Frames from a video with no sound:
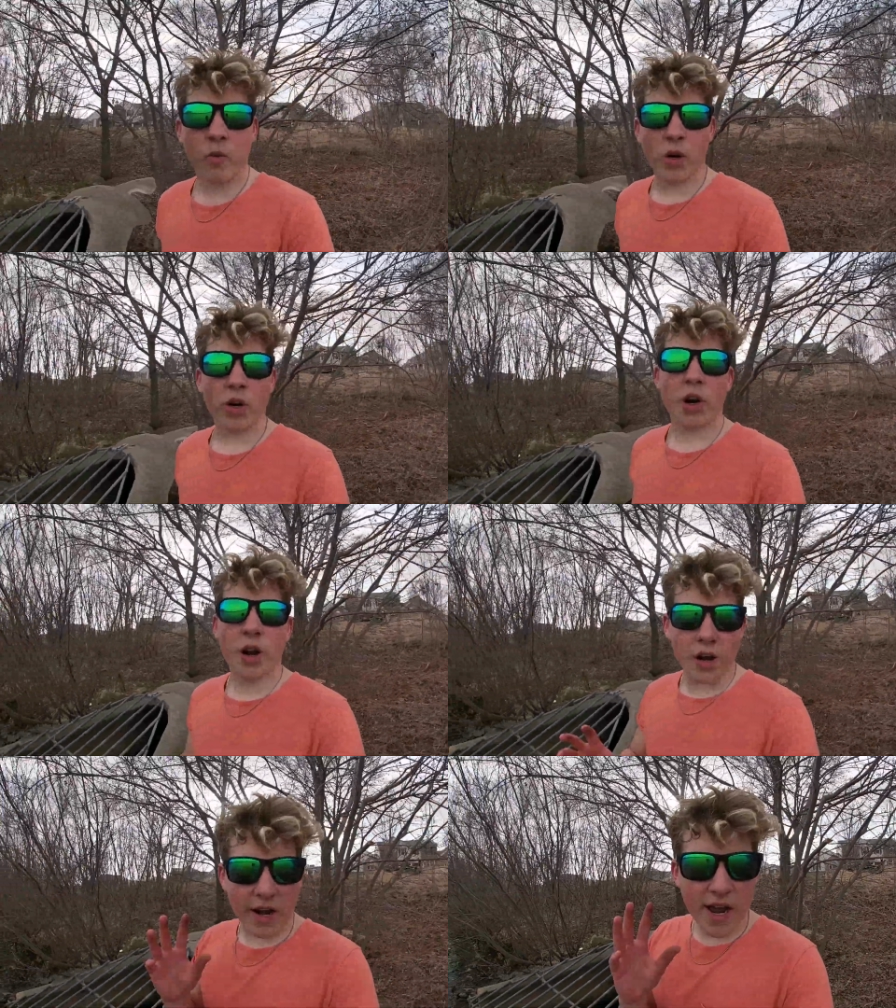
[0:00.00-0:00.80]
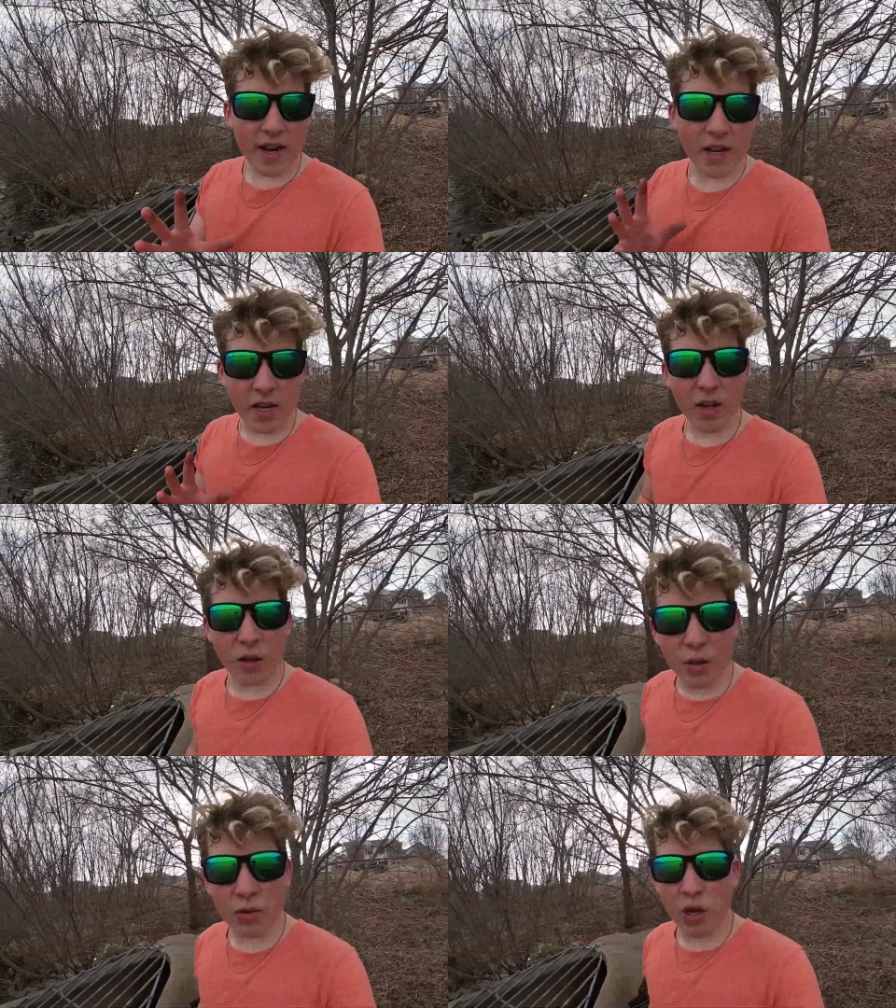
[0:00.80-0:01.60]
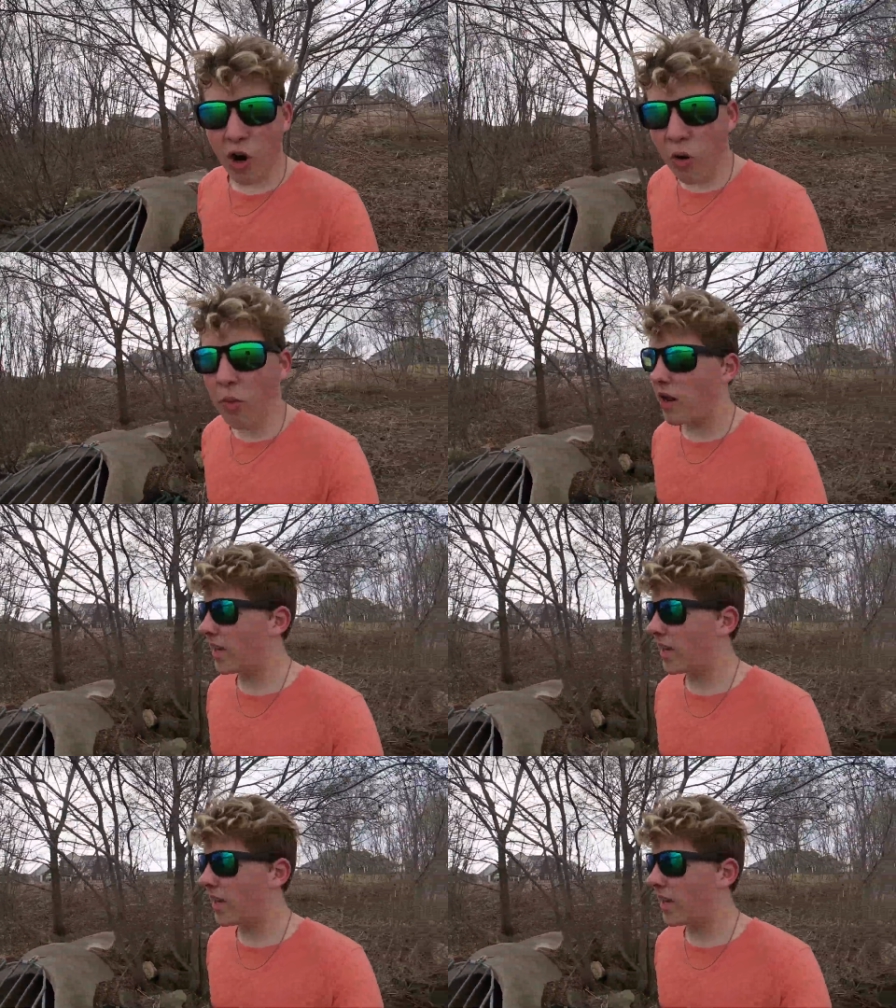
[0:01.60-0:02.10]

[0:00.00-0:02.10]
we're not gonna lose hope